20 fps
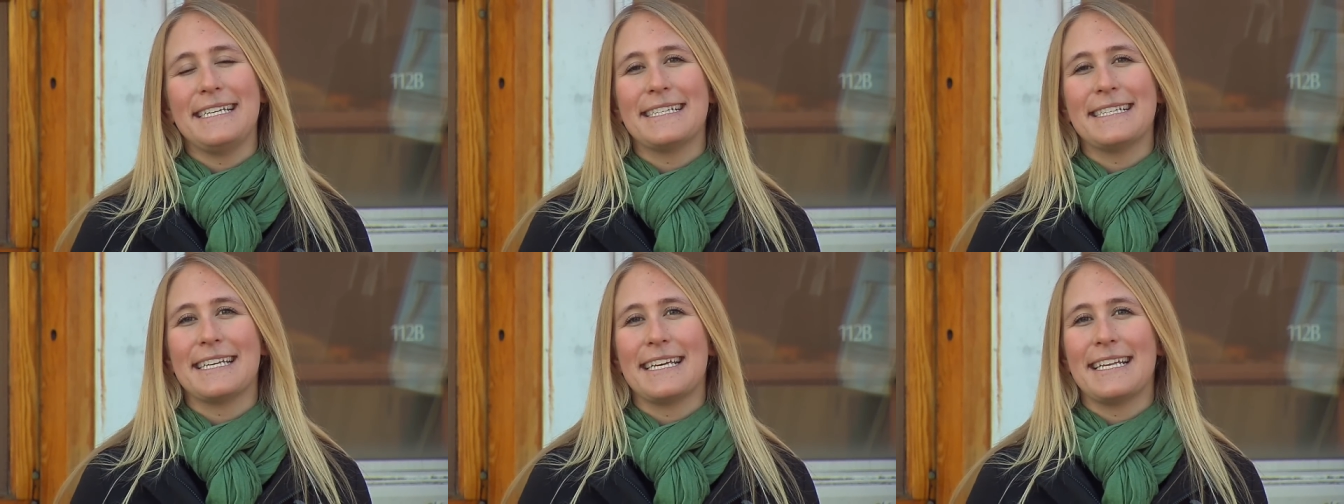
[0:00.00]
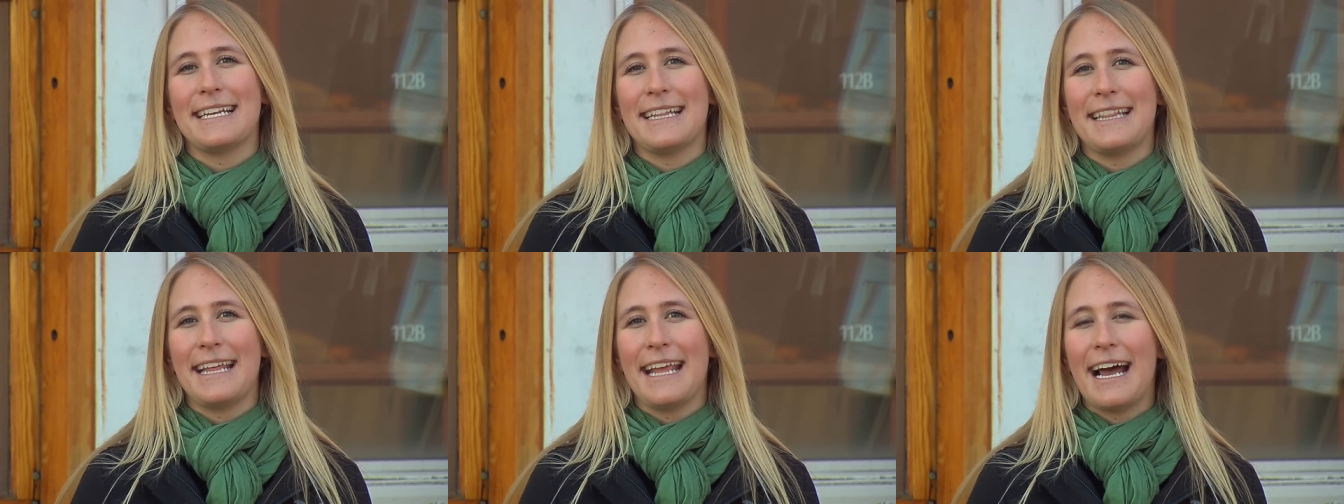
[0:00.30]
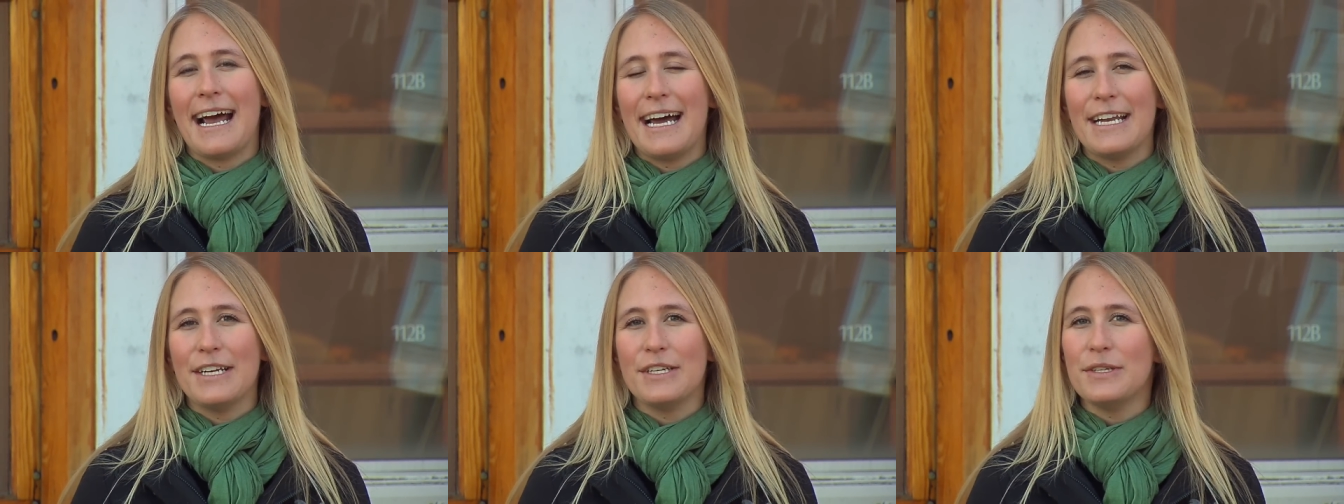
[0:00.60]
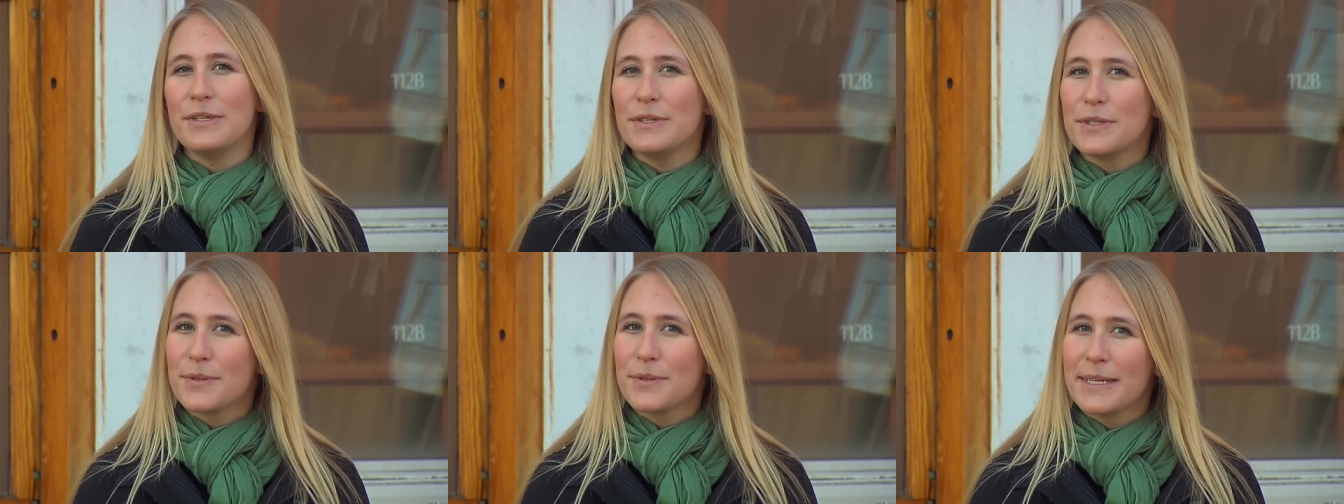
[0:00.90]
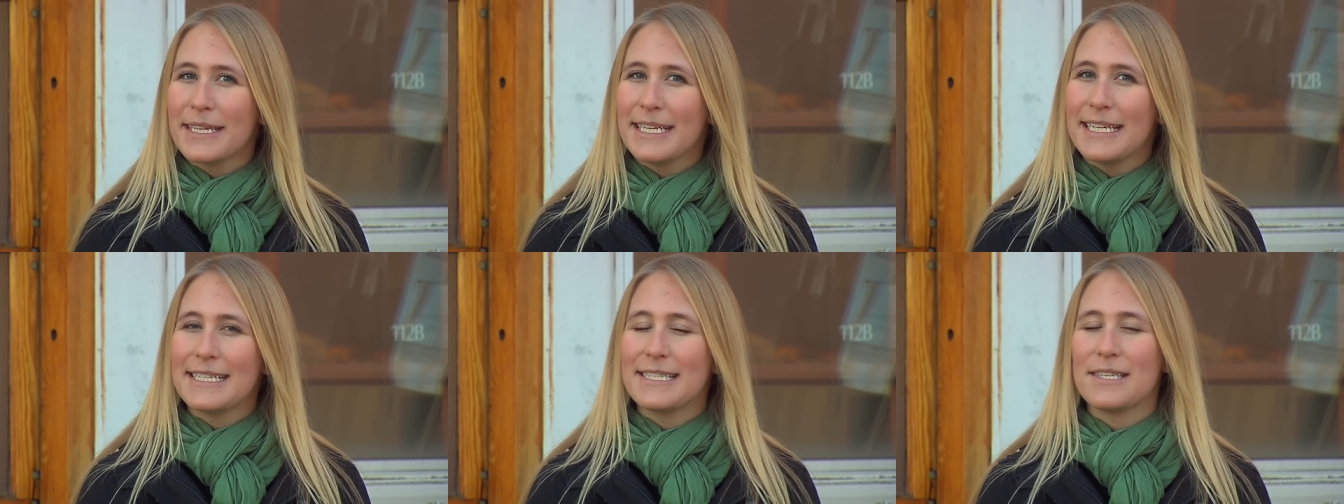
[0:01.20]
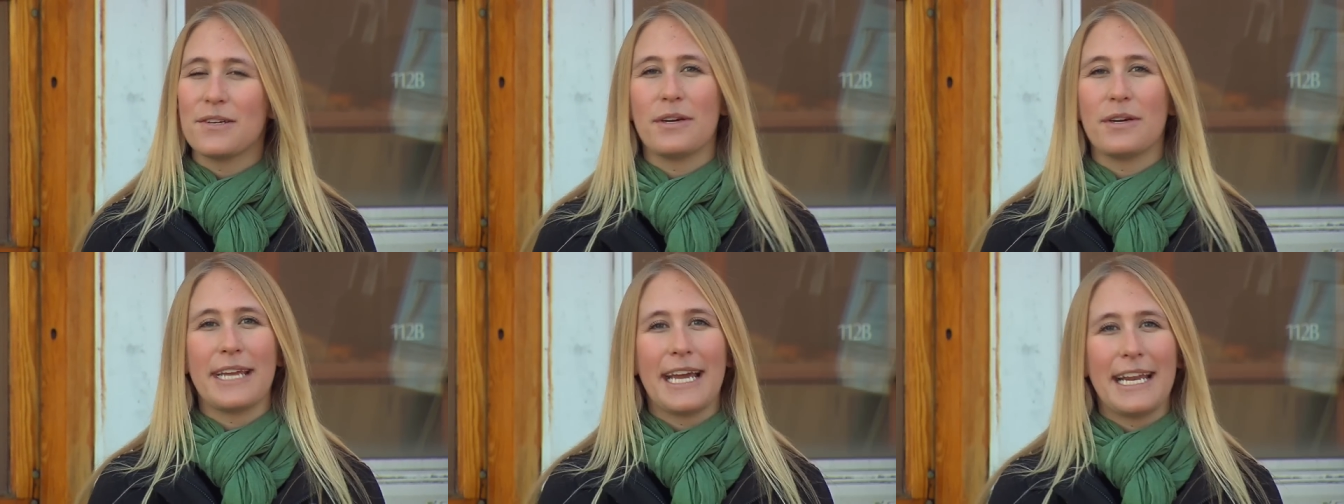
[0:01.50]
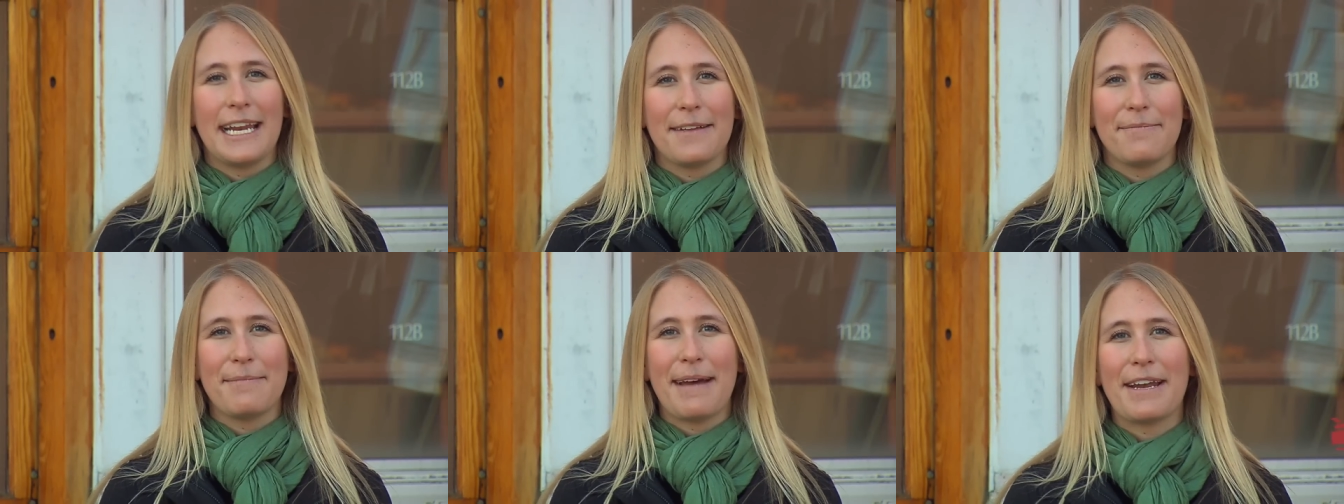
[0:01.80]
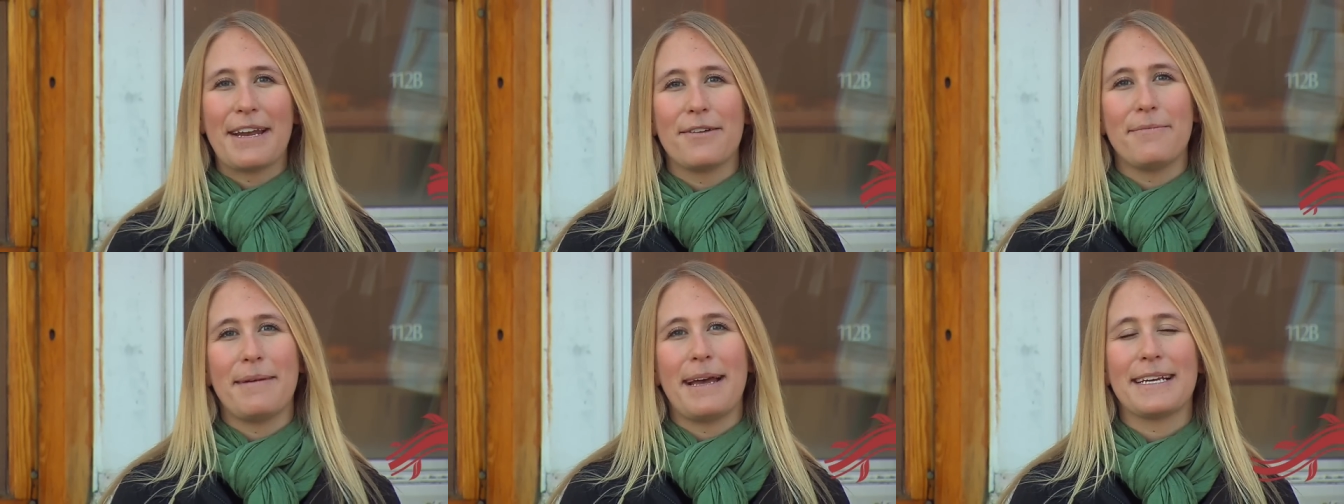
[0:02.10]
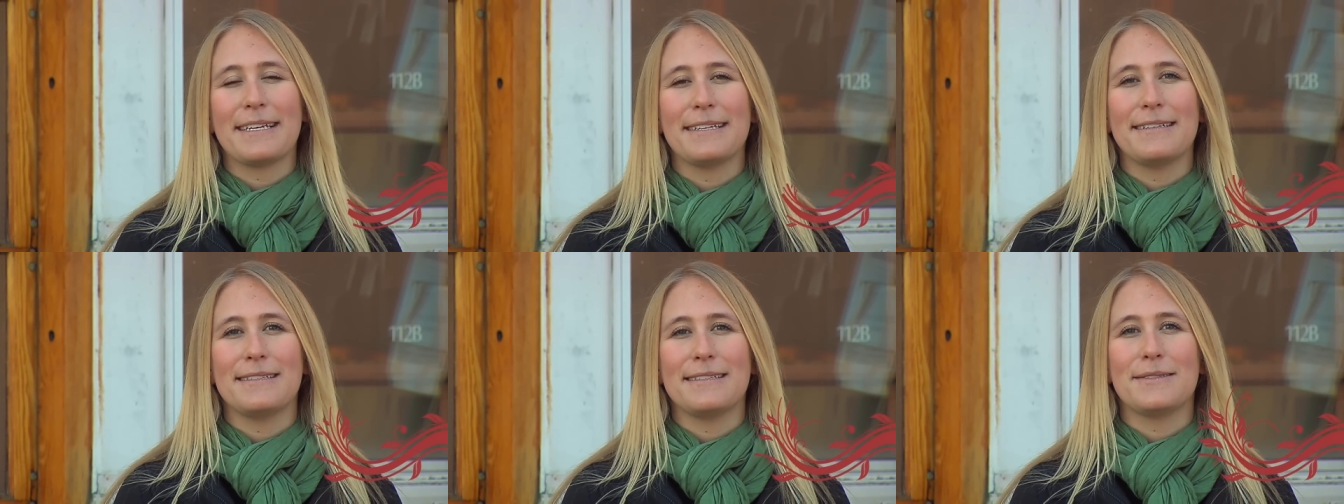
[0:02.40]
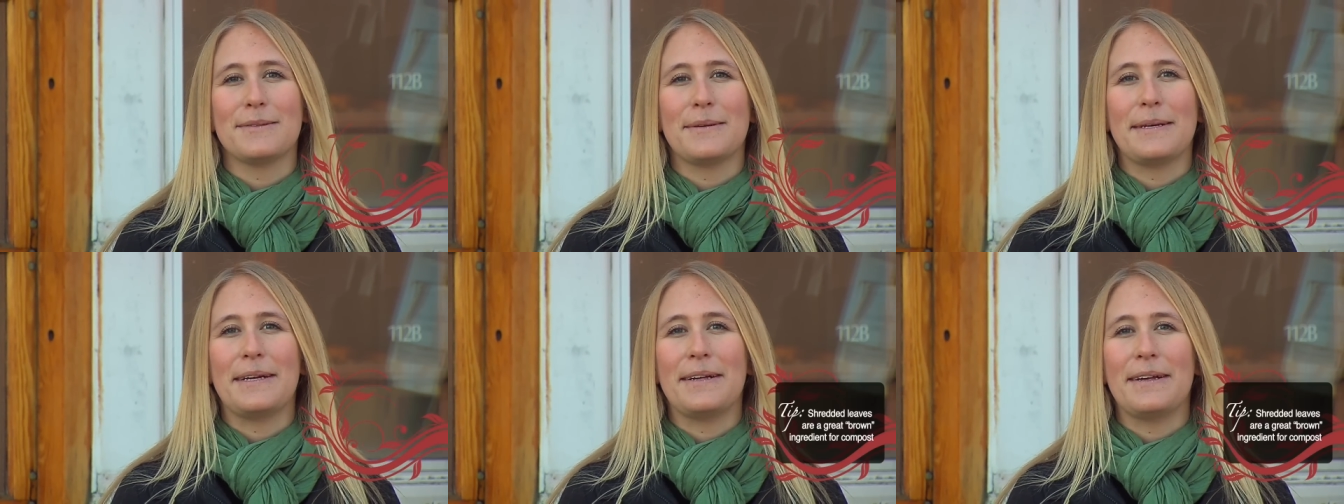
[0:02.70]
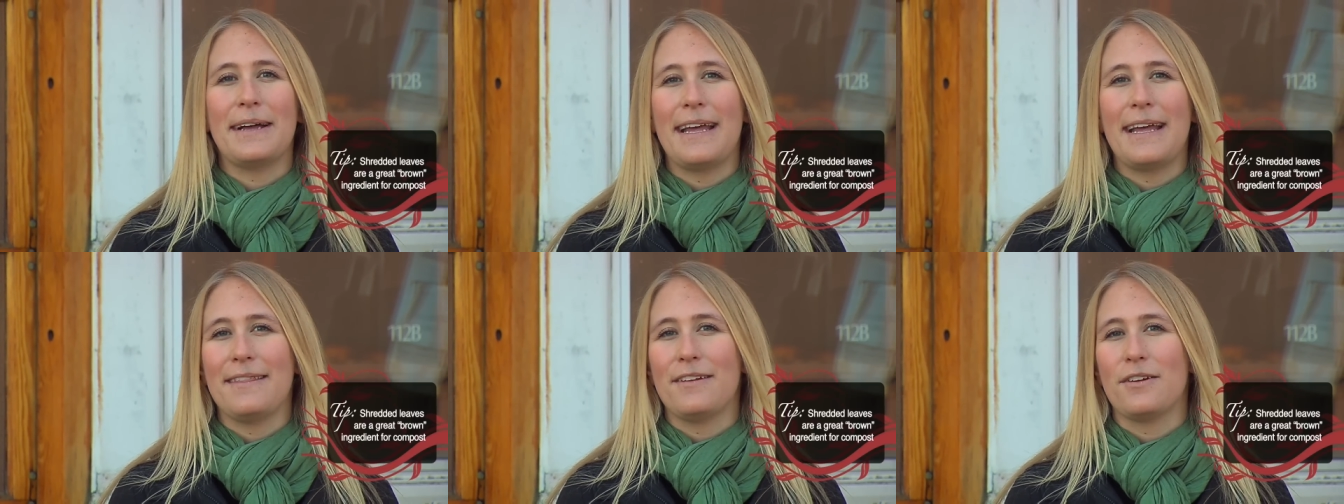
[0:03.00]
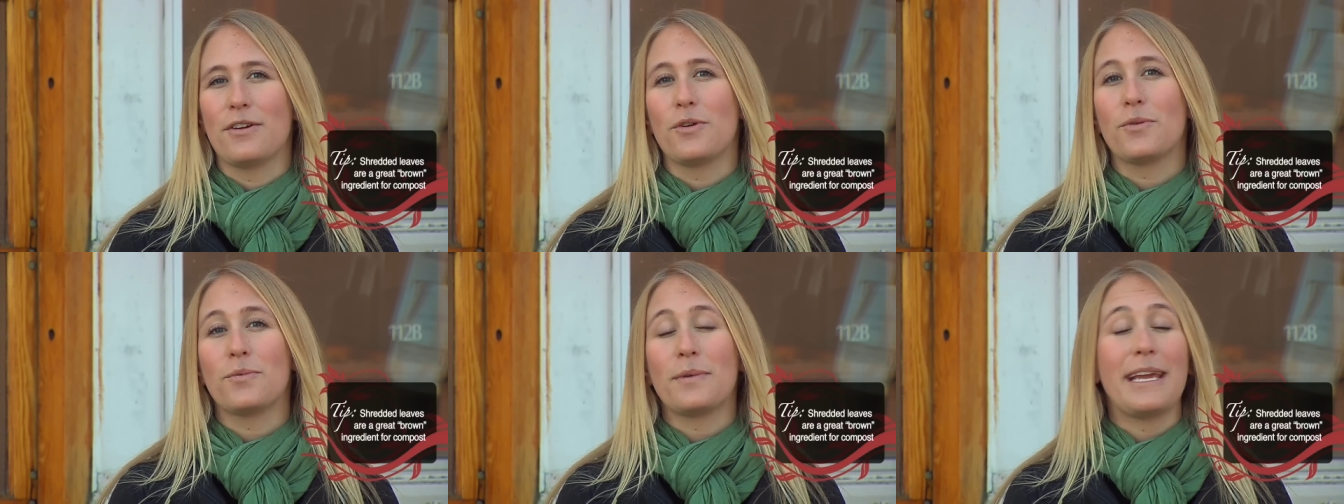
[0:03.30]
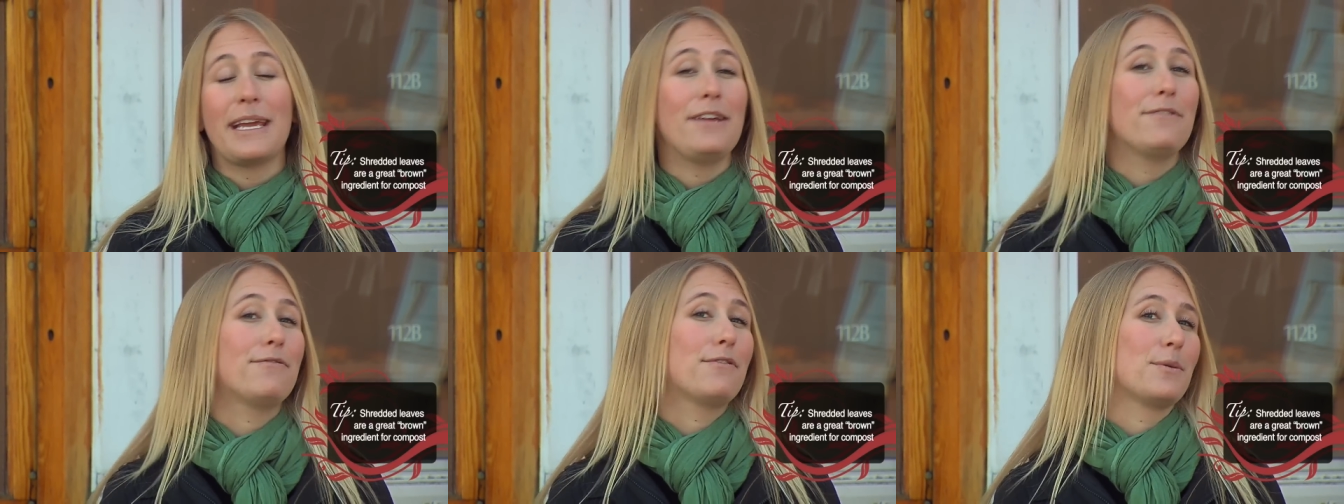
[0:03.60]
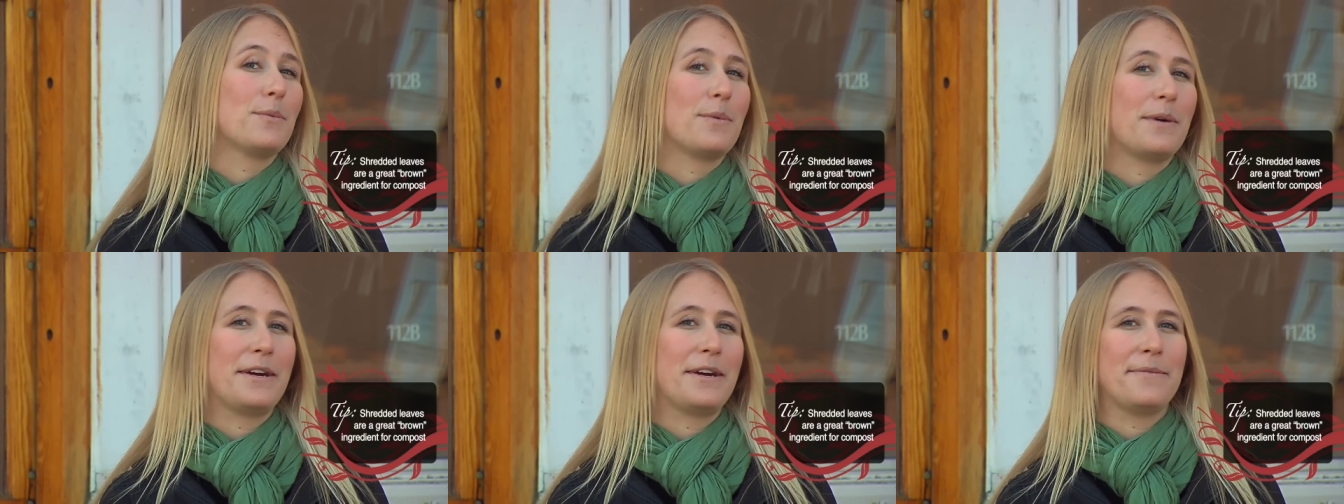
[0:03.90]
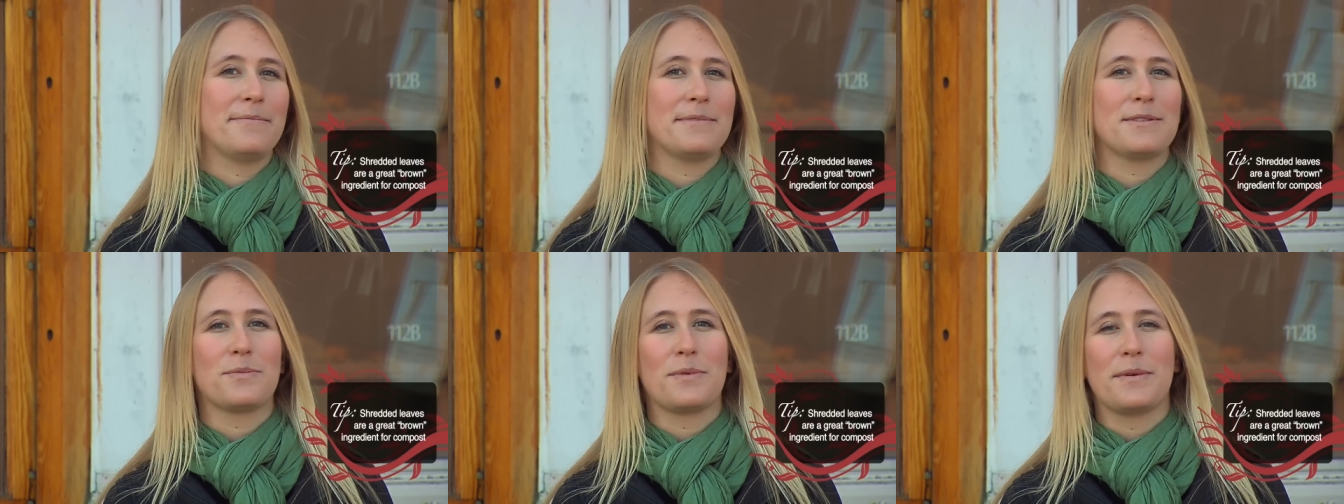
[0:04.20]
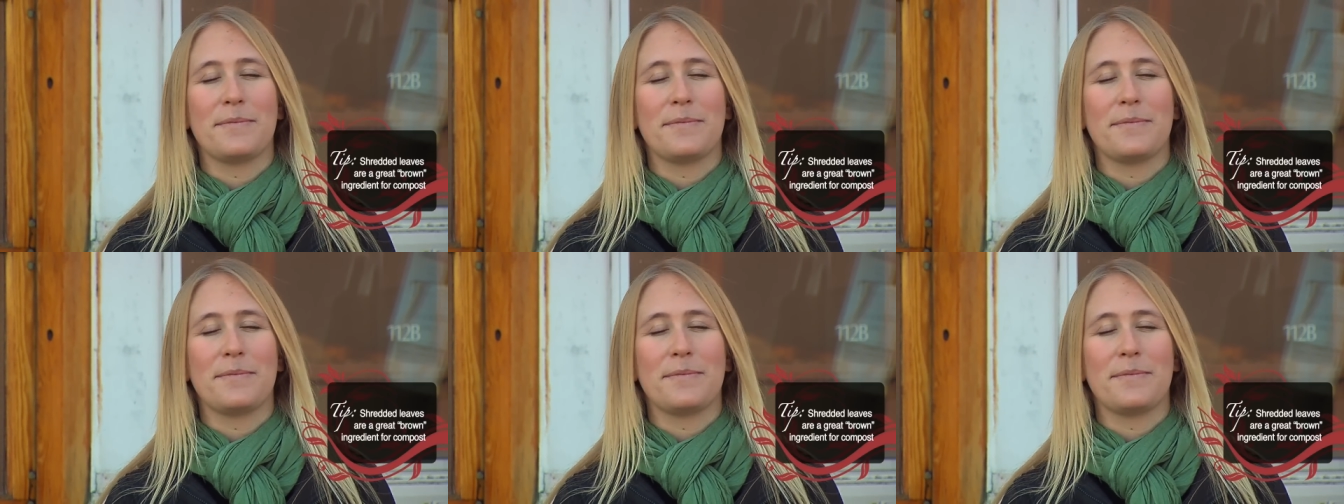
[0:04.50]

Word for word: season and they add nutrients and organic matter back to the soil, and they're great for worms.